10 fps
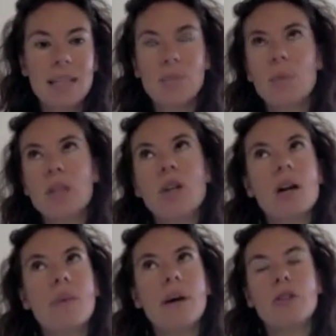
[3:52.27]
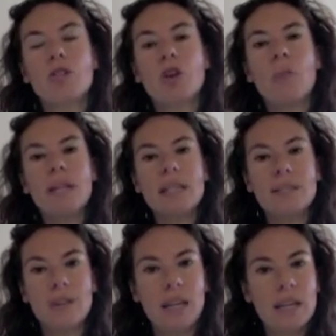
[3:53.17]
I mean, we talk about so many
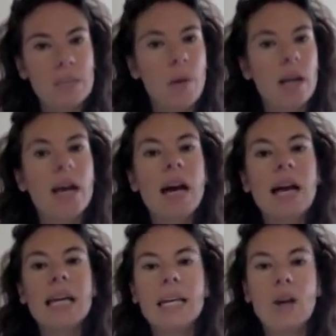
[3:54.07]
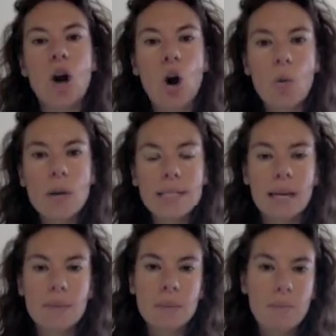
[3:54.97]
different things, but it always
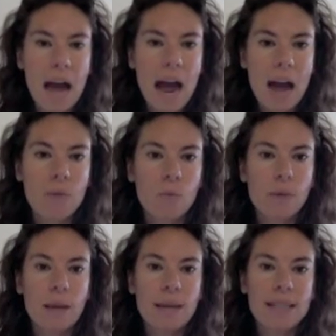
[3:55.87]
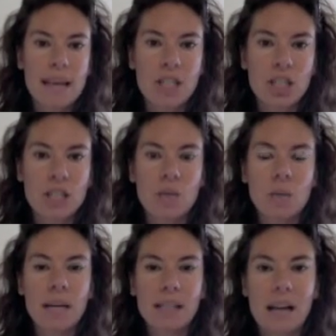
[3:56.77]
comes back with my sessions with
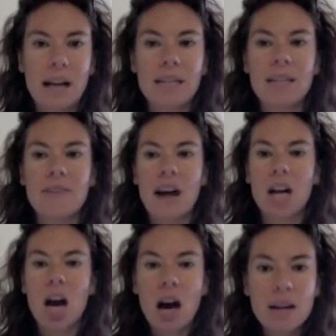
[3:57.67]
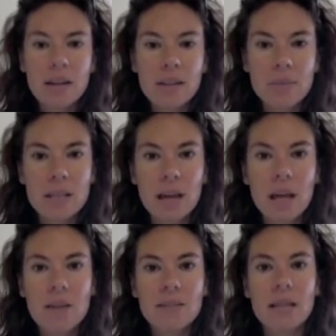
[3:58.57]
my clients of how to honor
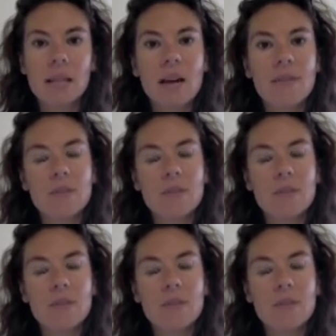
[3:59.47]
themselves, how to love